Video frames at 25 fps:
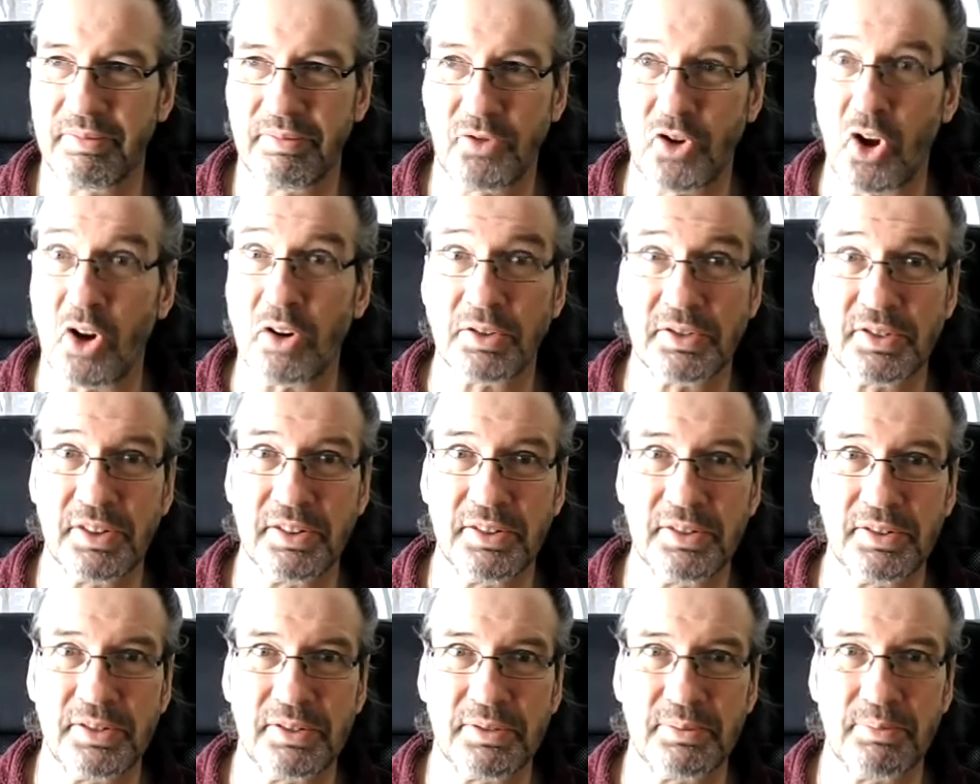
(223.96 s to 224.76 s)

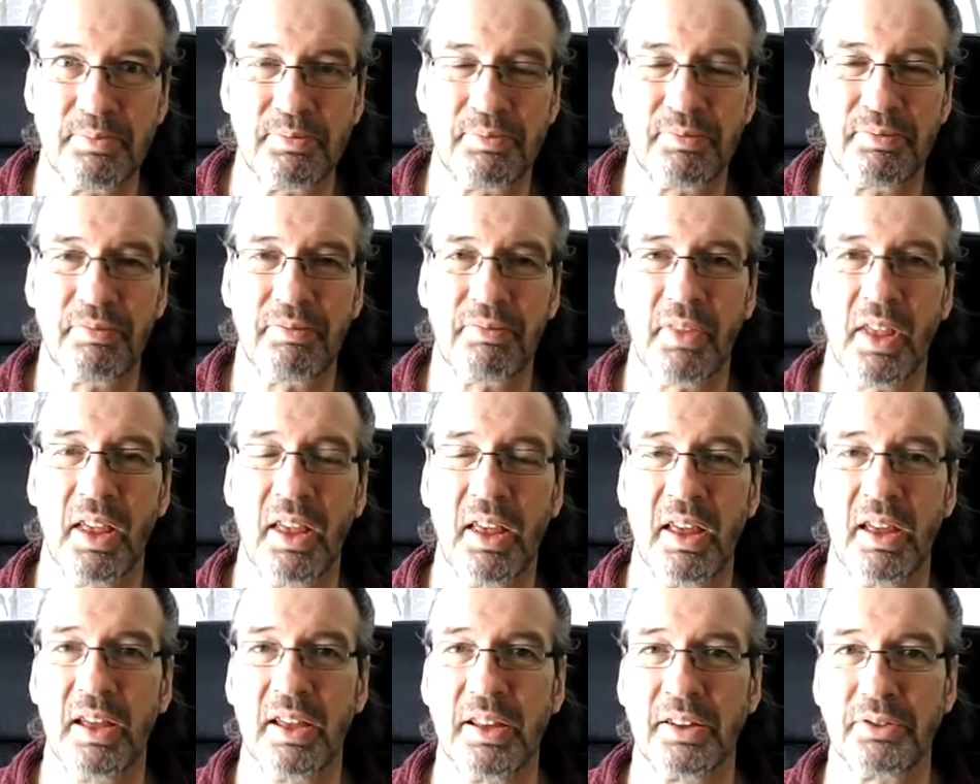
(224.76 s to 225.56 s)
doctors,
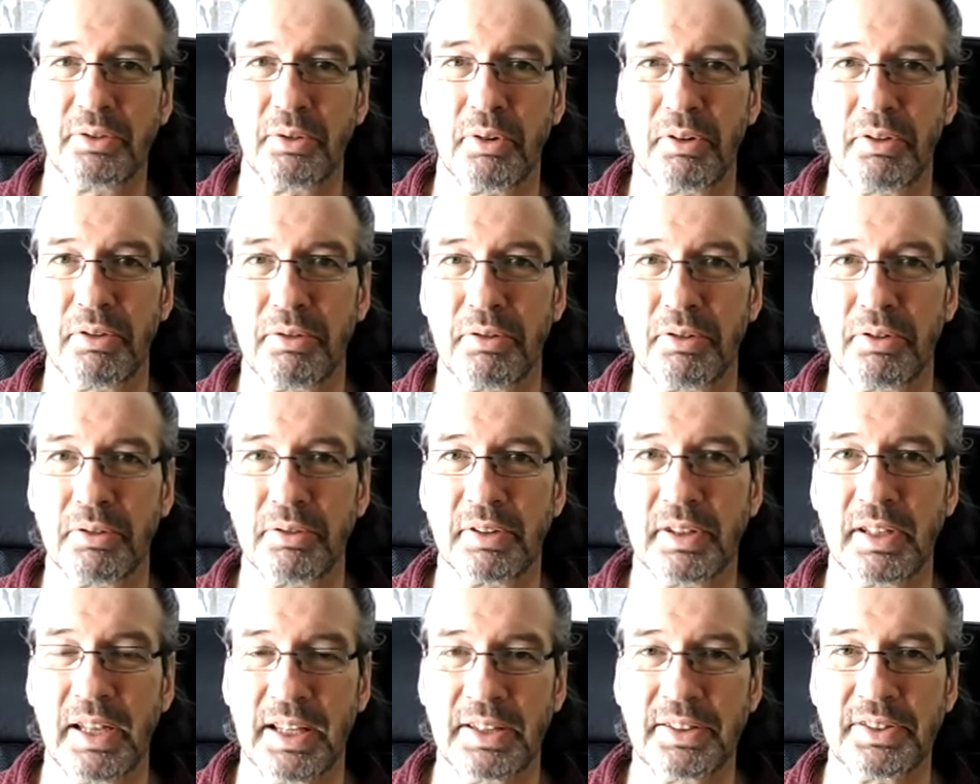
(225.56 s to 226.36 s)
so I thought,
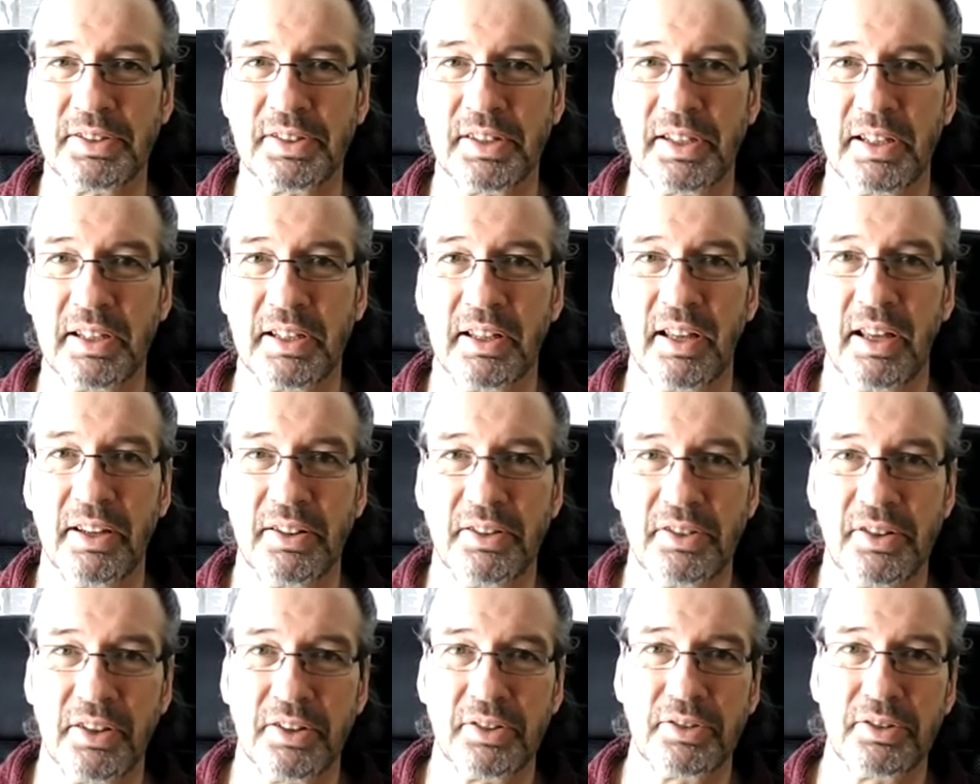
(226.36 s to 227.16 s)
let's see,
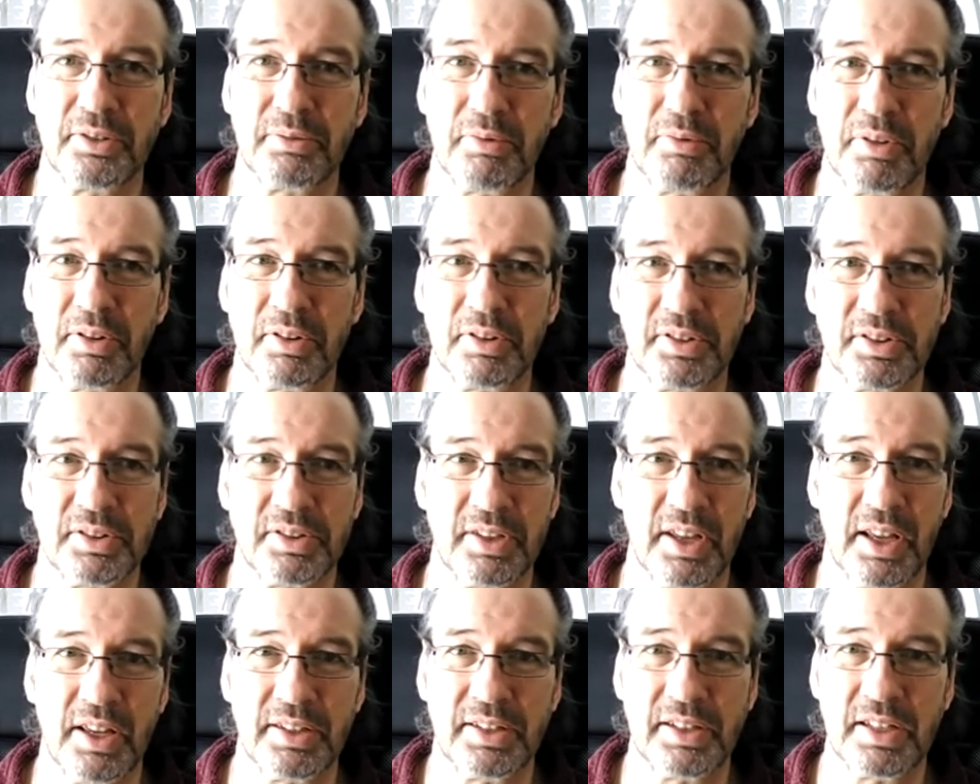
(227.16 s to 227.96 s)
does the Royal
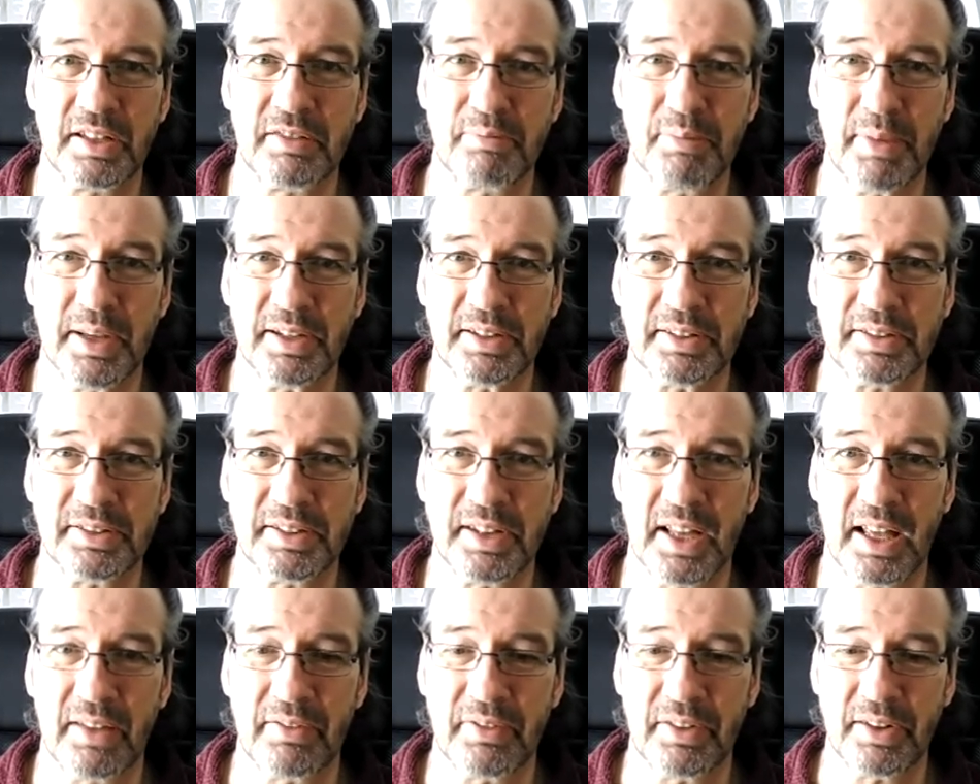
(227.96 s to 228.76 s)
Society of
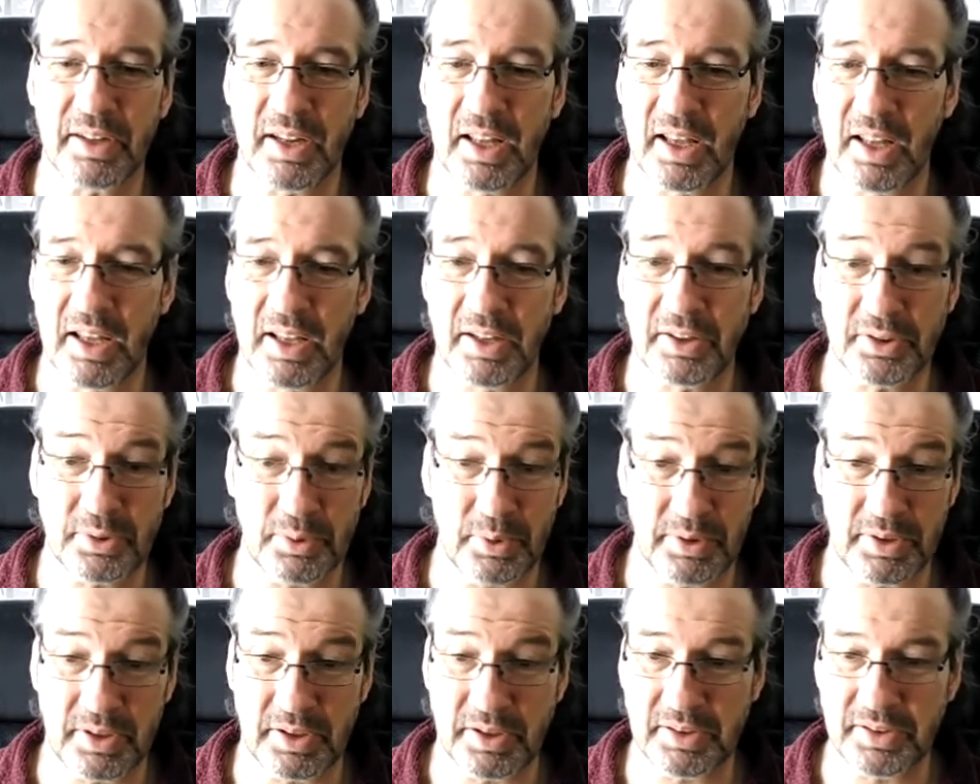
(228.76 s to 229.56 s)
Medicine have it?
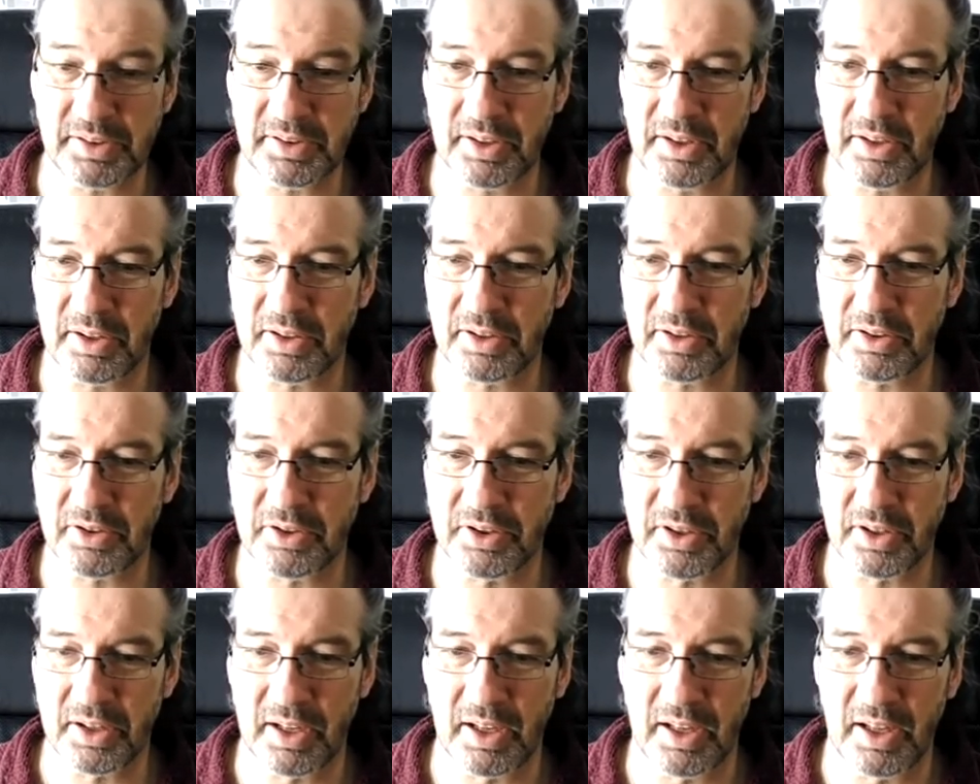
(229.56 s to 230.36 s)
So I did a
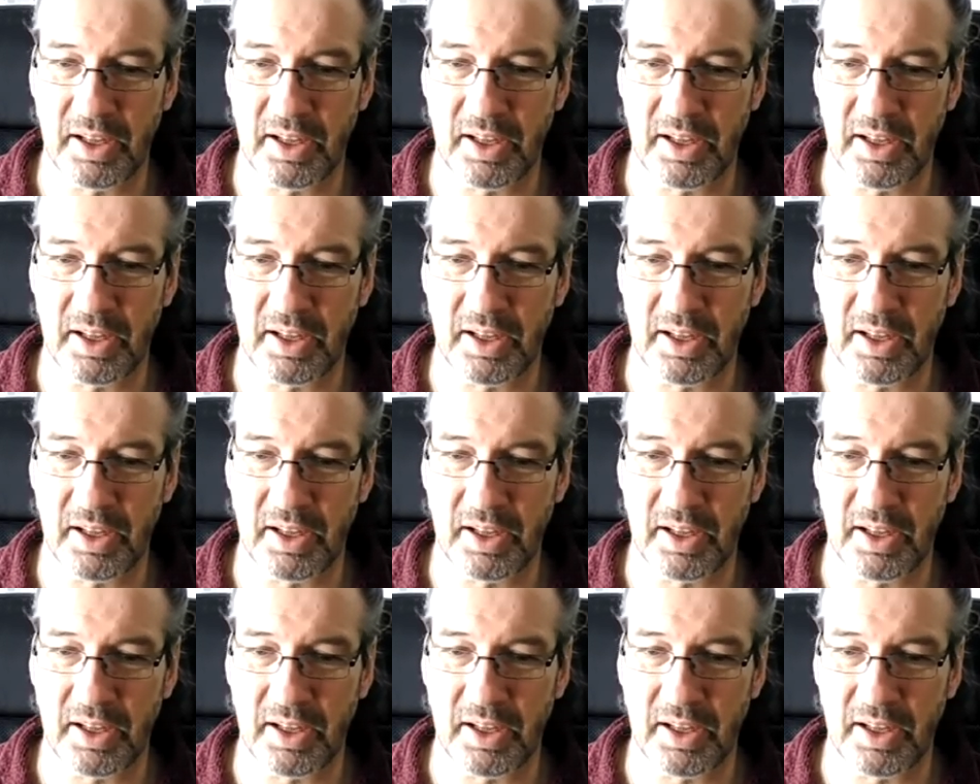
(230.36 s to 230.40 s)
search.